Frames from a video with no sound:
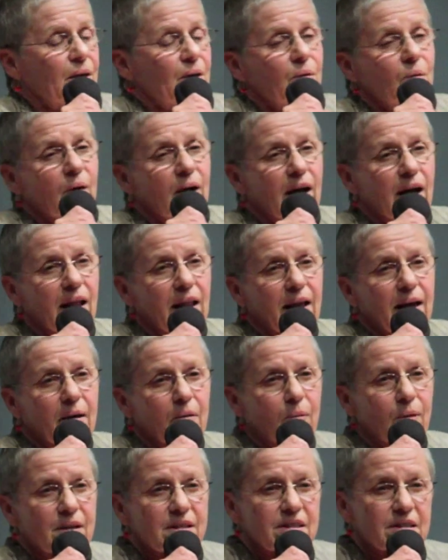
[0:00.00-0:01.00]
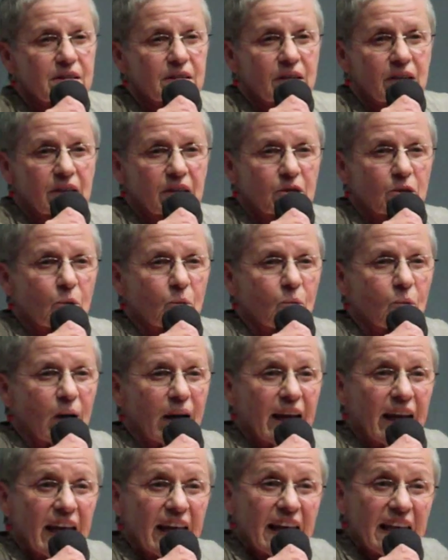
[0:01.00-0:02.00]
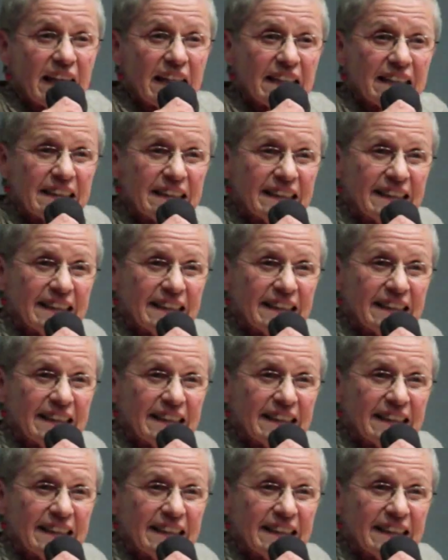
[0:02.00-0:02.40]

Well, I wasn't gonna wait.